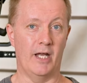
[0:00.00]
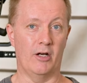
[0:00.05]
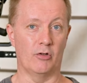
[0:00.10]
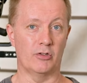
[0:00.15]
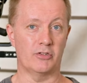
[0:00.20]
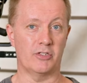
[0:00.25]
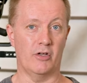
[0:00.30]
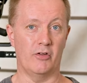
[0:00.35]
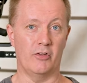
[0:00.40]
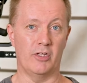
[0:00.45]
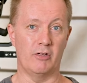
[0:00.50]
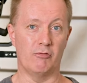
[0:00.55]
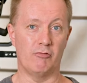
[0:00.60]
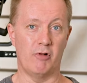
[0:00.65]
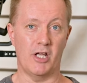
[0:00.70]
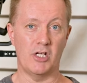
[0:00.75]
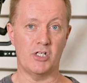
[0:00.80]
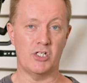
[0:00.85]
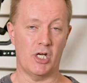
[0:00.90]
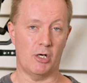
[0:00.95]
And also the
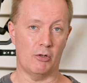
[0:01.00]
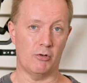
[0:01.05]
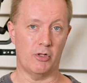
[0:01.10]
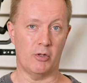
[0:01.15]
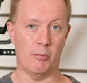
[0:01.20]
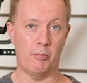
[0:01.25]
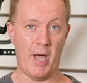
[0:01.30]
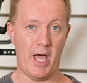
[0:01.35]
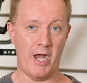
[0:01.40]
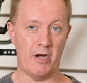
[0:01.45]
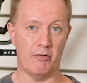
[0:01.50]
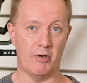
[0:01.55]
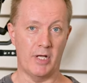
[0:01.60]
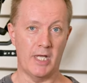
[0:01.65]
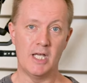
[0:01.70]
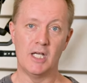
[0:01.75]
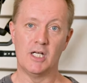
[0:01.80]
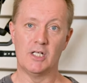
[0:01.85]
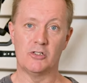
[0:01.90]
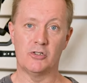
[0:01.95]
ratio of the
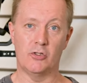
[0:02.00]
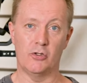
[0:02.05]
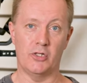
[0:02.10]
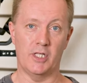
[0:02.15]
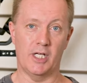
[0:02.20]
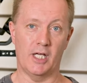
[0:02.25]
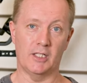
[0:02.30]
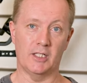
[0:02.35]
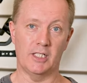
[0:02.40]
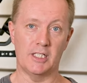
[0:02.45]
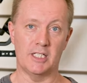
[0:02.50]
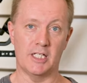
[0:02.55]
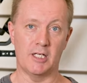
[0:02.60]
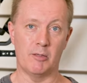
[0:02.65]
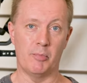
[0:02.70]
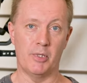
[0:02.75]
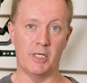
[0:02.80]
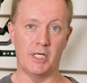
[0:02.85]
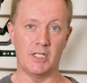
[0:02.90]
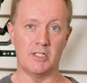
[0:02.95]
battery to the
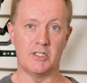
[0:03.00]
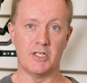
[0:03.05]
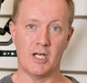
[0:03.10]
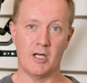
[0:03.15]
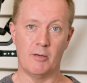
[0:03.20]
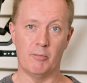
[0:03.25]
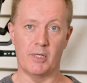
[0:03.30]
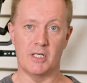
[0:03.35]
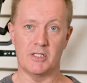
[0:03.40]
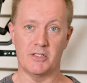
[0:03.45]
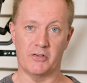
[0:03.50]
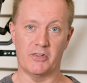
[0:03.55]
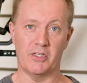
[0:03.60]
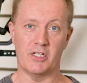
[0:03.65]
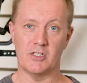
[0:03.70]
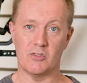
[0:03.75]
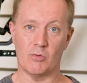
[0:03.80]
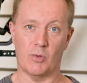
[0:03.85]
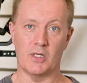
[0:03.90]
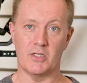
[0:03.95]
LED beads means that these